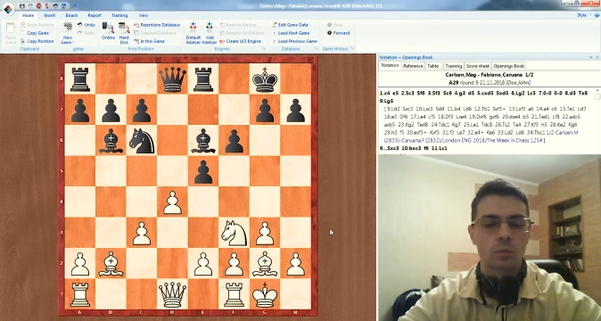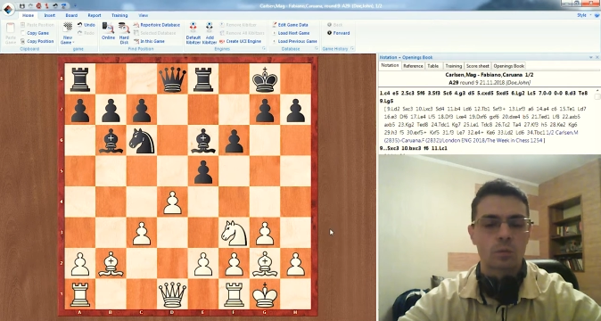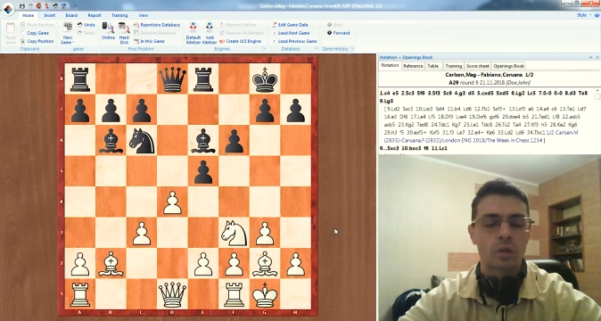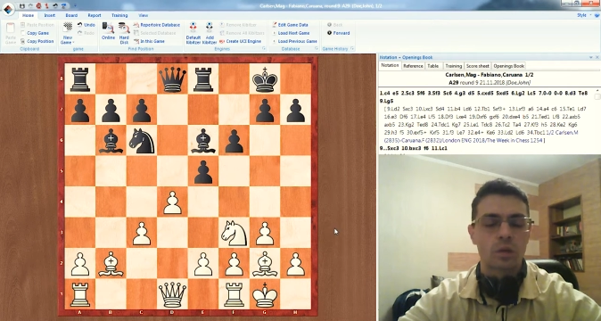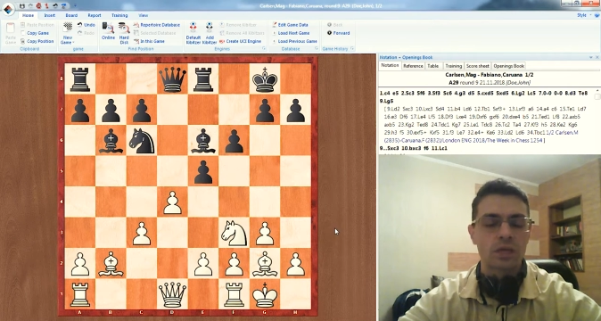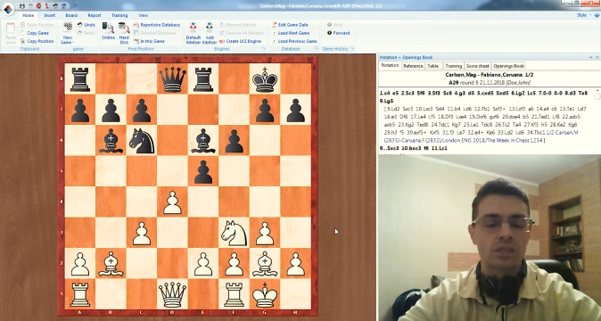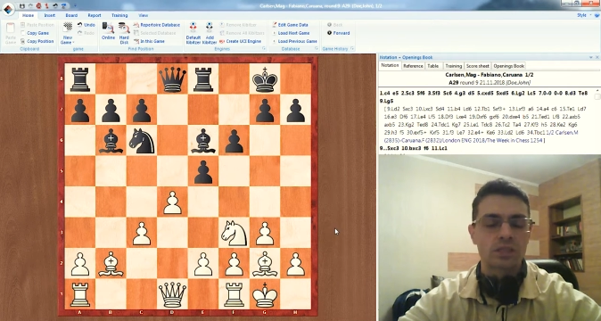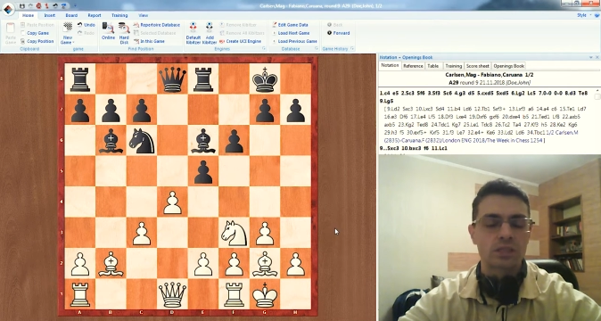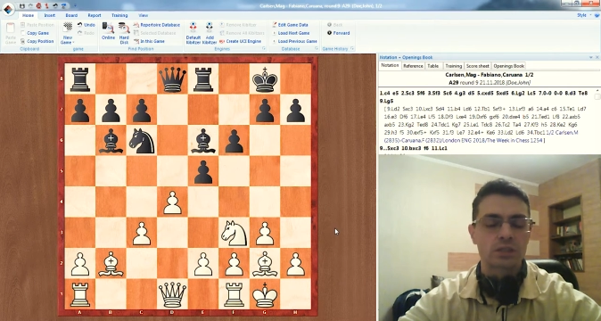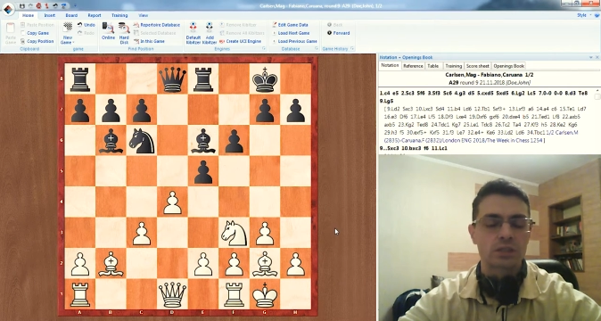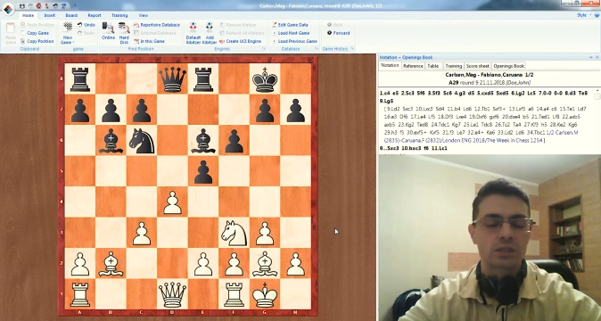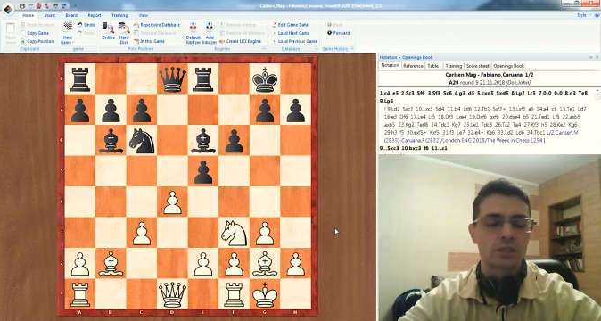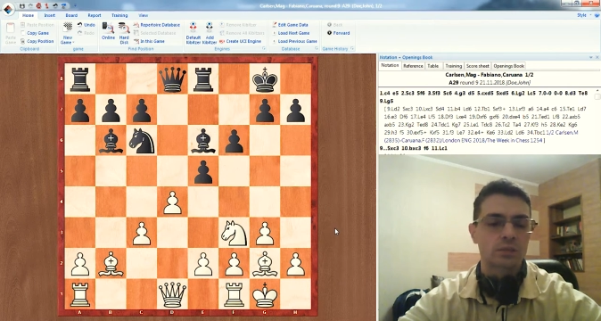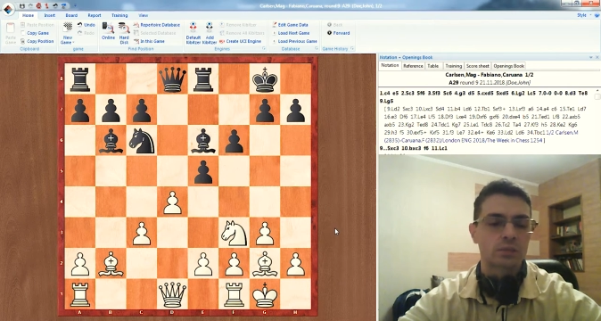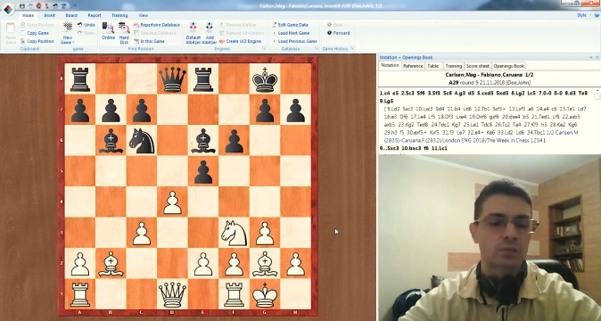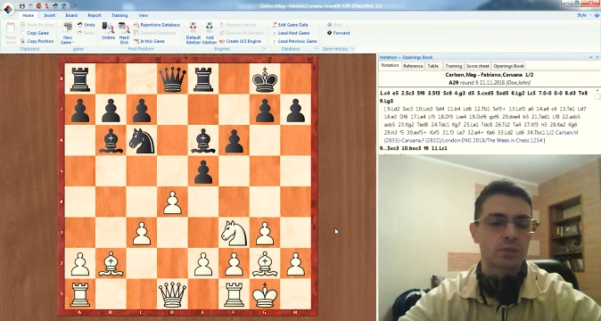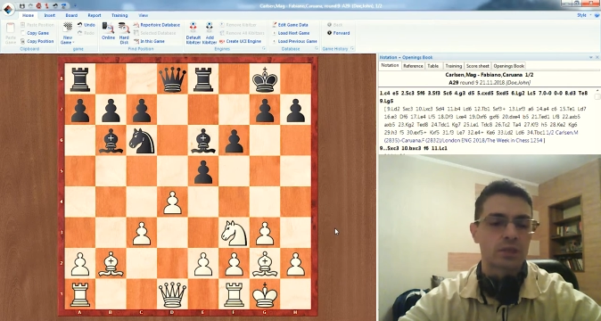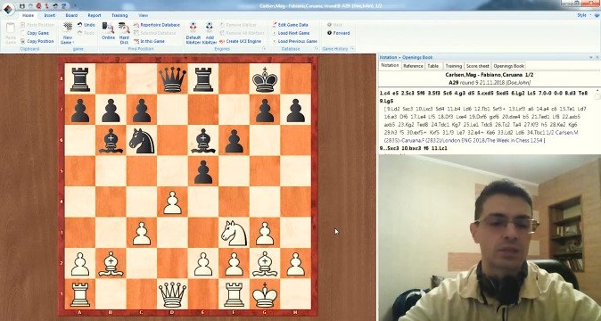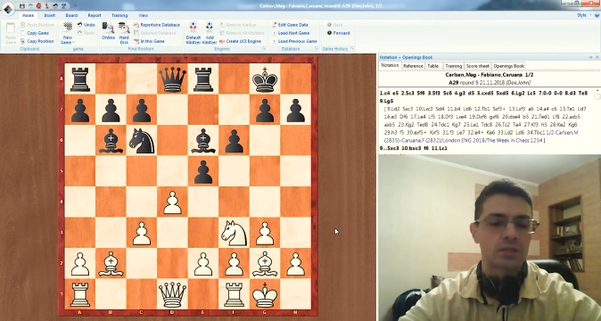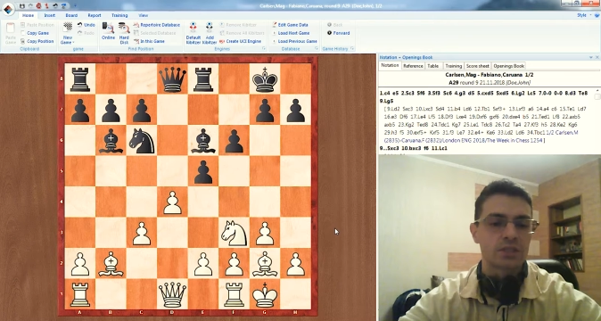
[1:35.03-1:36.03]
White
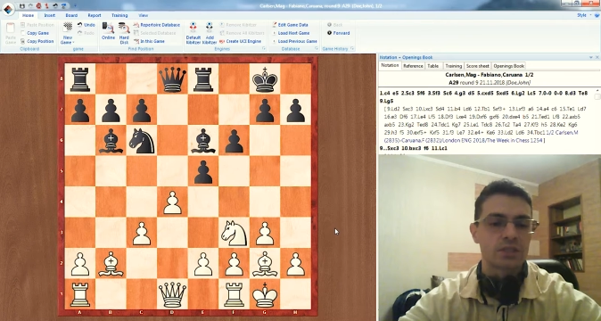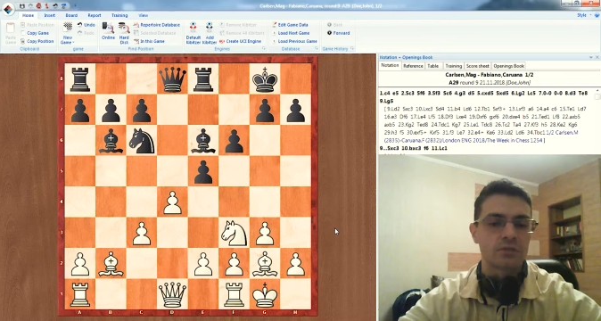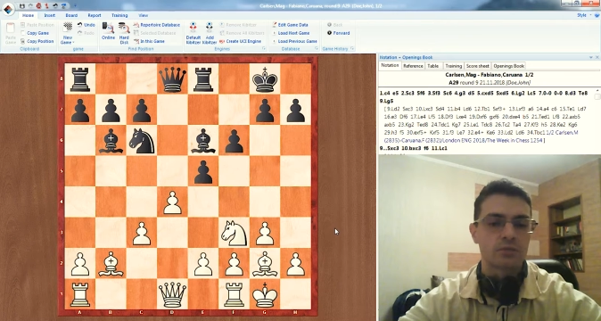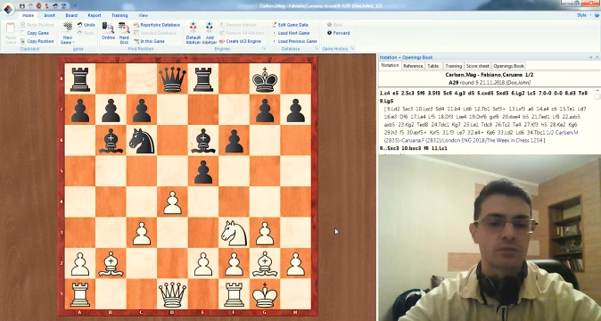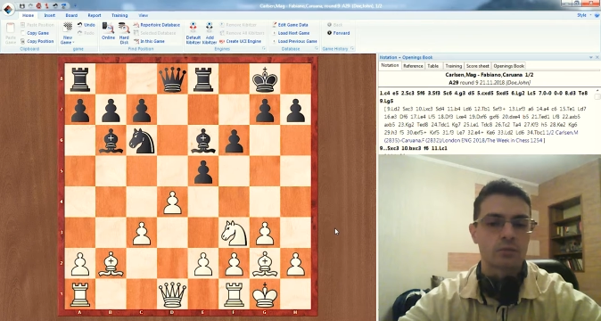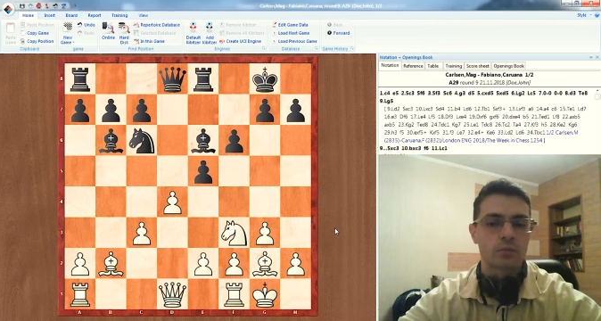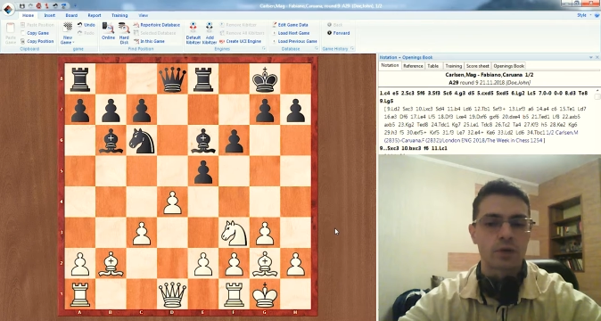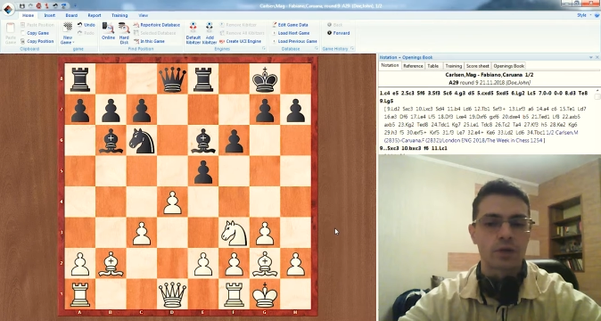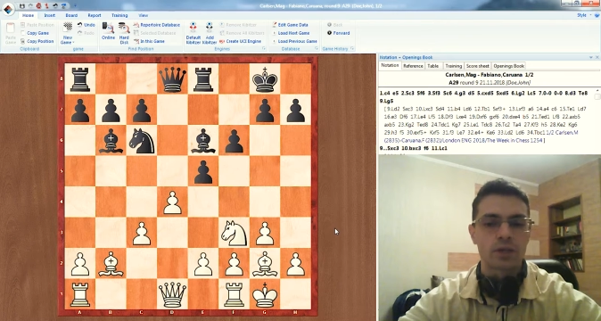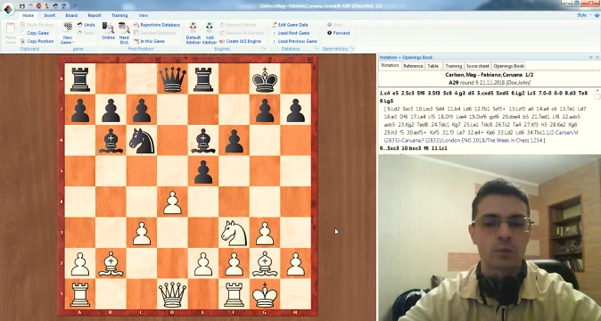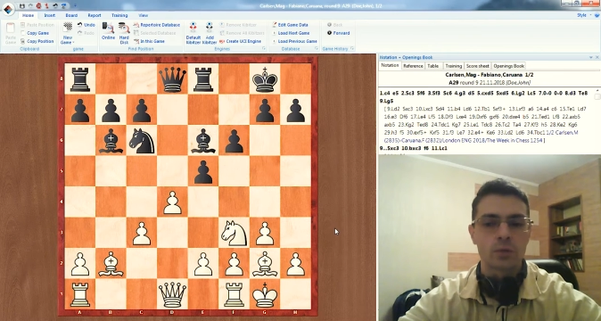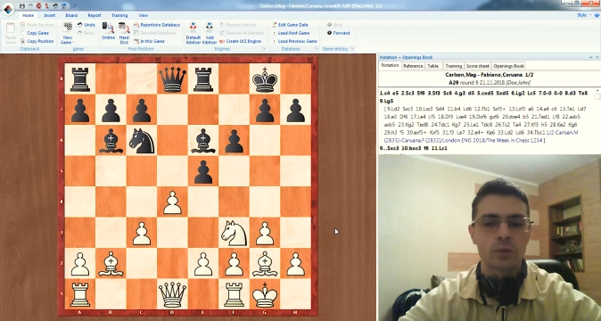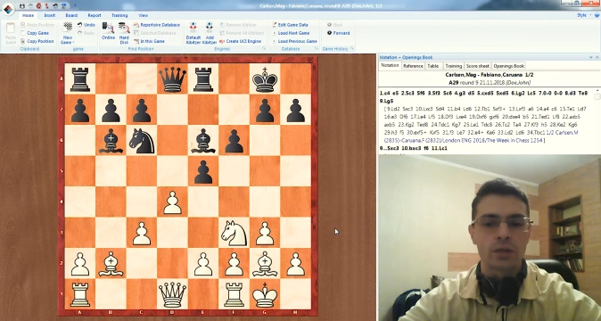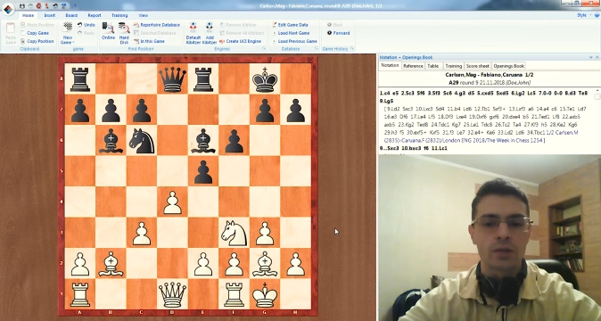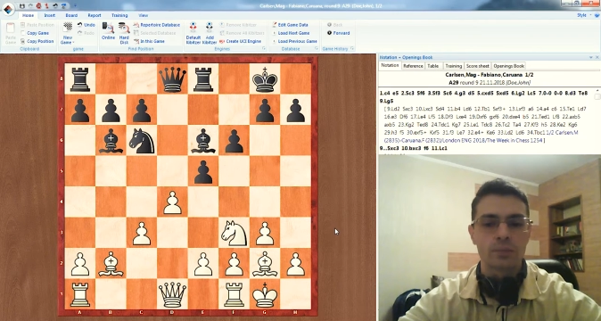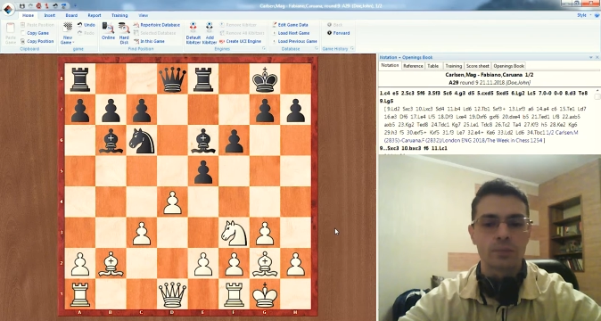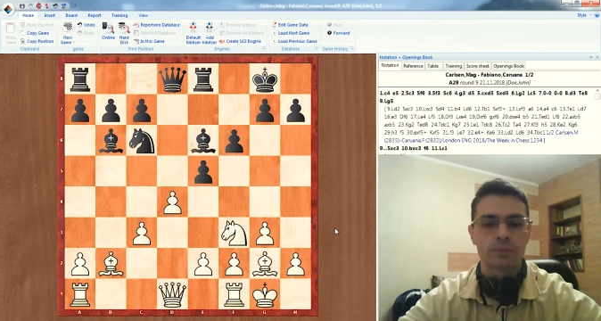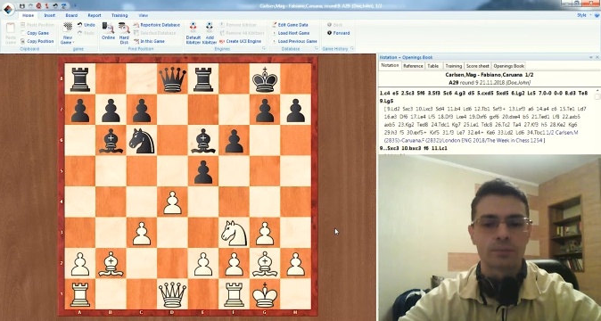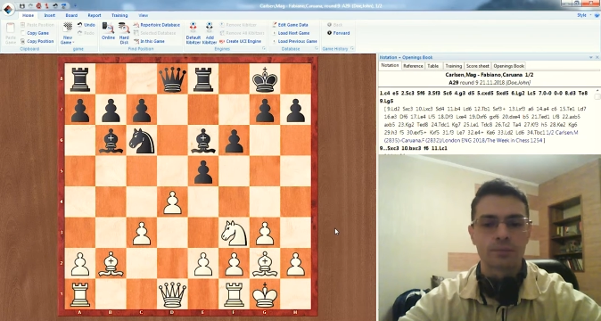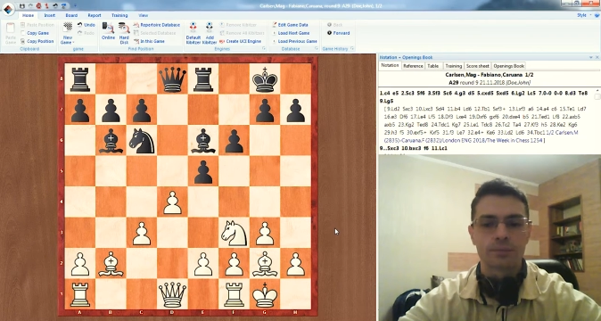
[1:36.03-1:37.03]
plays d4
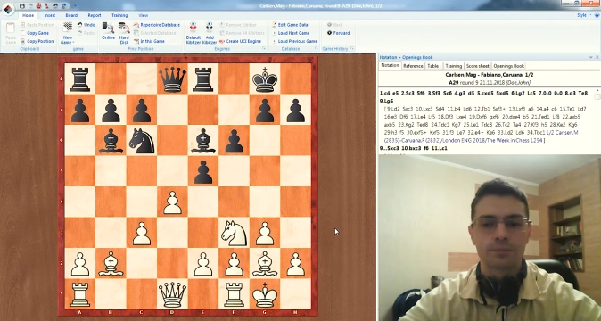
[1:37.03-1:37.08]
anyway.